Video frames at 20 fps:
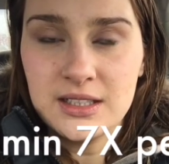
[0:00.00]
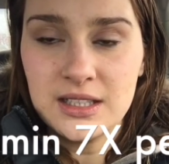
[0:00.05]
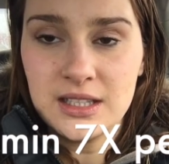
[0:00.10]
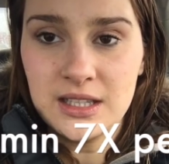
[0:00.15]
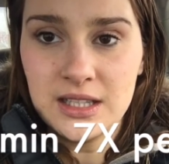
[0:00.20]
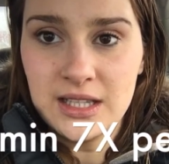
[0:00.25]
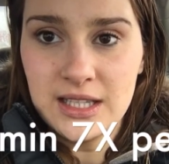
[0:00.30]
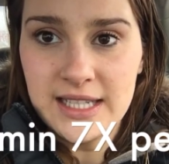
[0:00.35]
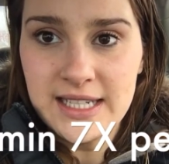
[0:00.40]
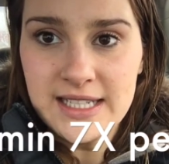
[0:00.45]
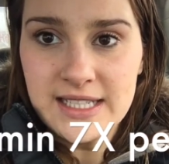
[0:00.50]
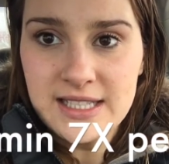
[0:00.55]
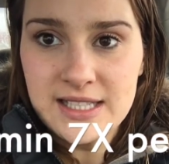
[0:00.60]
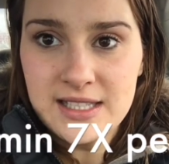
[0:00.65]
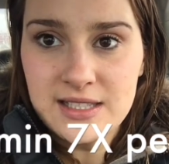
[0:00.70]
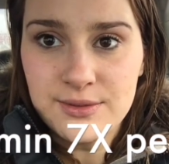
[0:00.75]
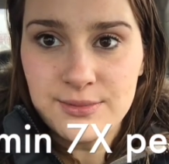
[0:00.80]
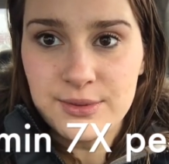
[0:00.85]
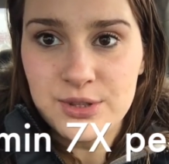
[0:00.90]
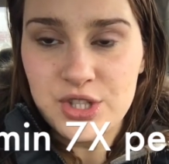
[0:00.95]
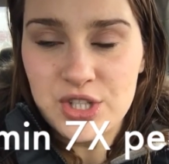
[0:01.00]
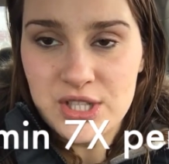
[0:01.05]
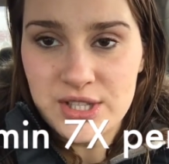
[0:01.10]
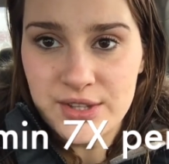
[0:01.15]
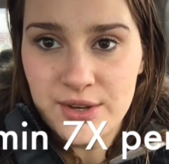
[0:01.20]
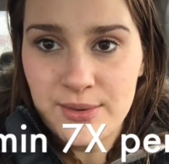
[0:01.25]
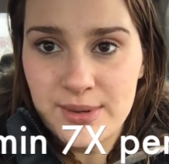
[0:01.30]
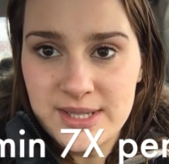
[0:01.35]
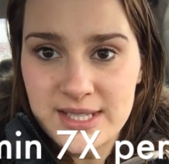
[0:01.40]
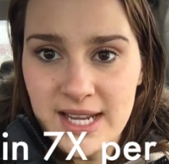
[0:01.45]
lifts, which is
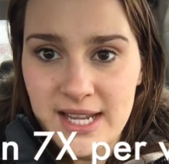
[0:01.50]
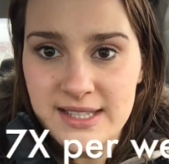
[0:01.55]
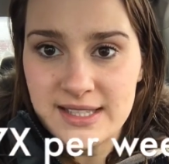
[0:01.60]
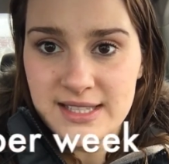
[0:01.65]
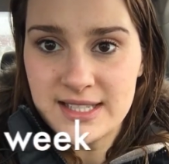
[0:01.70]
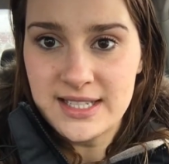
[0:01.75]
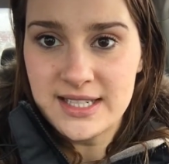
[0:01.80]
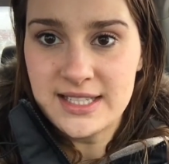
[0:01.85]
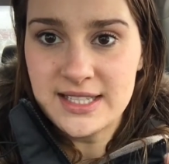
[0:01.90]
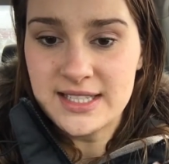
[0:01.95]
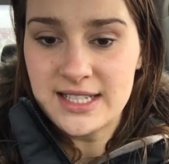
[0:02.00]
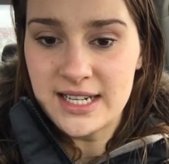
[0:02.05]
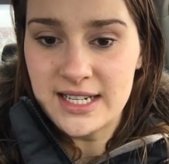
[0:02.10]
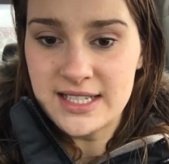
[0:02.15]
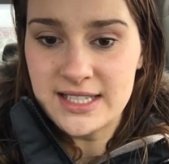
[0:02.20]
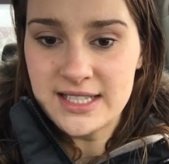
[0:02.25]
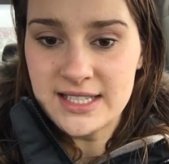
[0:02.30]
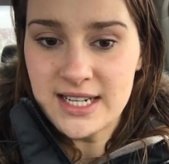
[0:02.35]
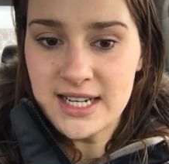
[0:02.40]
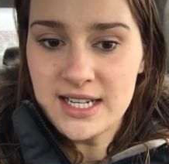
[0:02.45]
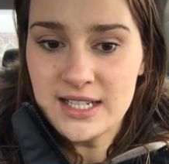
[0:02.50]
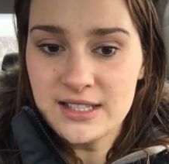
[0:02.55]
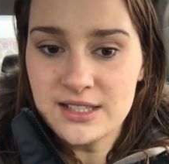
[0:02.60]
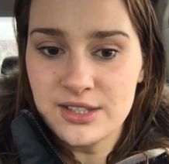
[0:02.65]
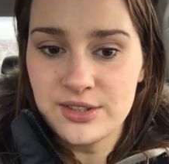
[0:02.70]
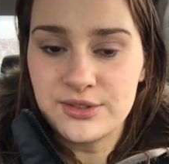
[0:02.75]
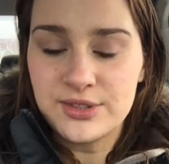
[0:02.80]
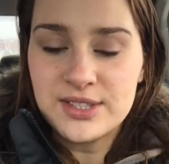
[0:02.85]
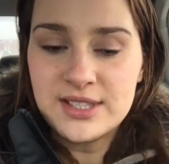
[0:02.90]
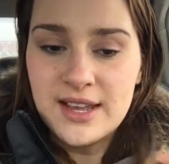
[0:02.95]
low intensity steady state.
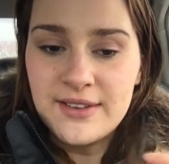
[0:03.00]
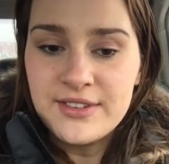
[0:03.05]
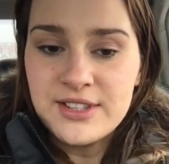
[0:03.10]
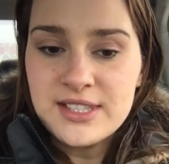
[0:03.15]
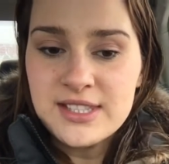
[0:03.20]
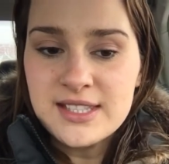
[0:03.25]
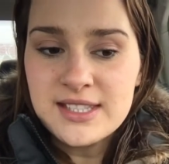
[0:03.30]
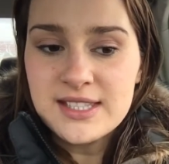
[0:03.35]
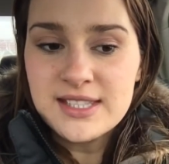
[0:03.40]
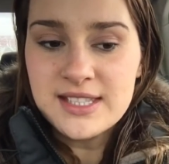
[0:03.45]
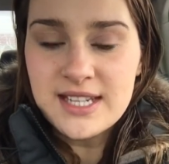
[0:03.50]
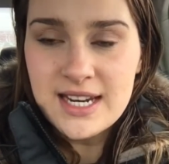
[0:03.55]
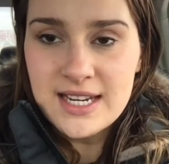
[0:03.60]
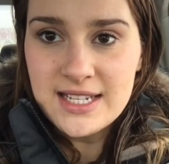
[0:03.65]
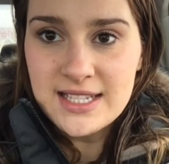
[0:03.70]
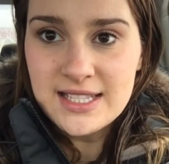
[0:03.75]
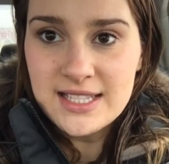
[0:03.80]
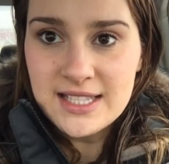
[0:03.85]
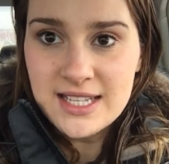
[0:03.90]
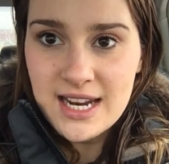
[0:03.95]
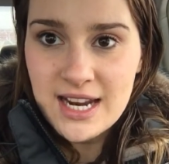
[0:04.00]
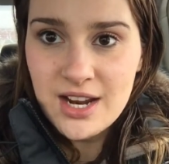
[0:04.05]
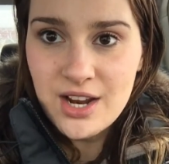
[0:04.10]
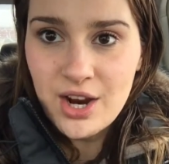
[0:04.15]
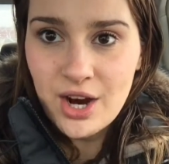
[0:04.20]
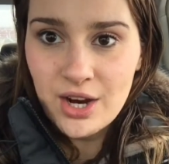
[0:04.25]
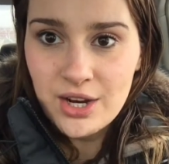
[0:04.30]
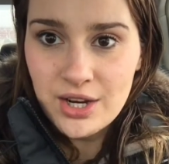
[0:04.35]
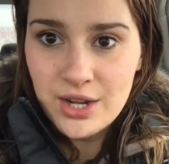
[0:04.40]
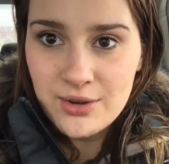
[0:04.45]
So 7 steady state
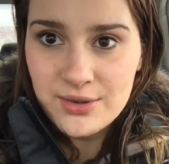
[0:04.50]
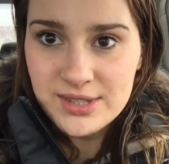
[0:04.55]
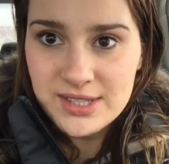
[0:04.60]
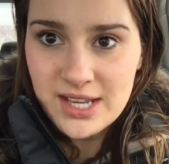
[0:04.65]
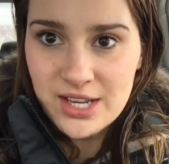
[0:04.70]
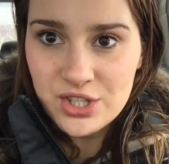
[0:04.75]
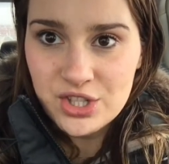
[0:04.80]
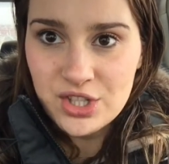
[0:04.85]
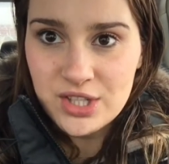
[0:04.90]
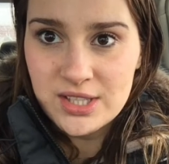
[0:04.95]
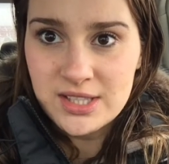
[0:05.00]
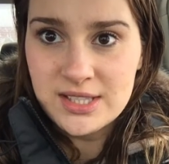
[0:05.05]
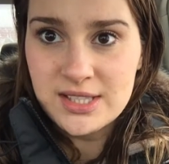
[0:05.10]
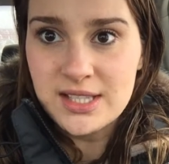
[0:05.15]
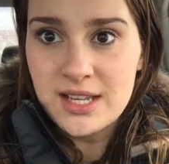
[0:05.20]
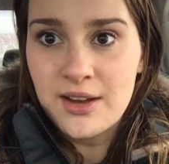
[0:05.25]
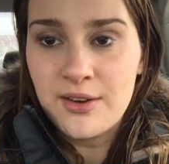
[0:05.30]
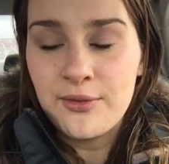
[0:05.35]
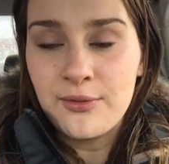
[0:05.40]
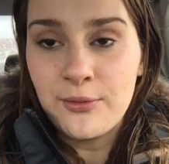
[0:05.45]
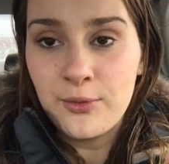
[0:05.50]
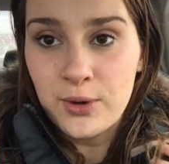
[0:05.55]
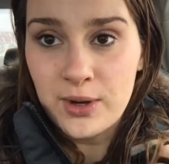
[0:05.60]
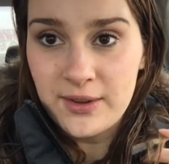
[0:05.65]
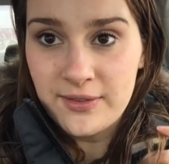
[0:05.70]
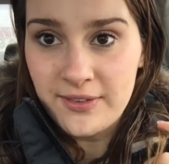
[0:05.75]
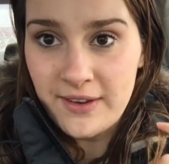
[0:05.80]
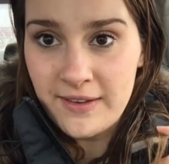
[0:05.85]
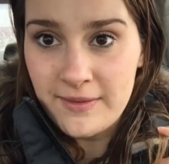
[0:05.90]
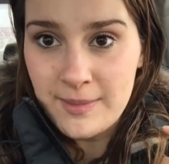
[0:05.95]
cardio sessions of
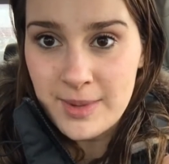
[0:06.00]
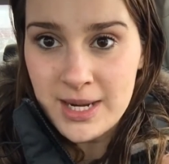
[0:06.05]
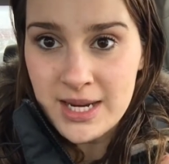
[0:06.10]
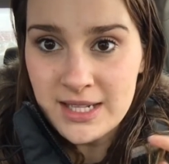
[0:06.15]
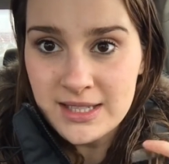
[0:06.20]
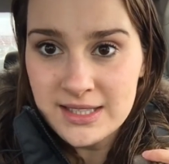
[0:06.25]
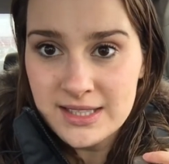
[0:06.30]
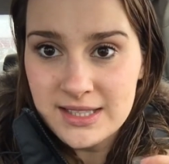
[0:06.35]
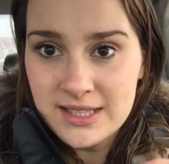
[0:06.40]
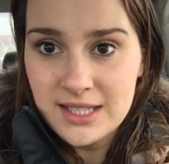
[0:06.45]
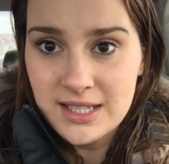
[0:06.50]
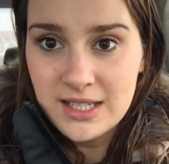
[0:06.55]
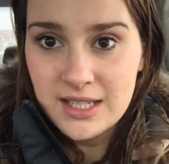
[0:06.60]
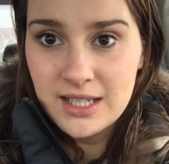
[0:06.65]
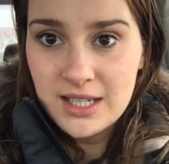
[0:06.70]
45 minutes.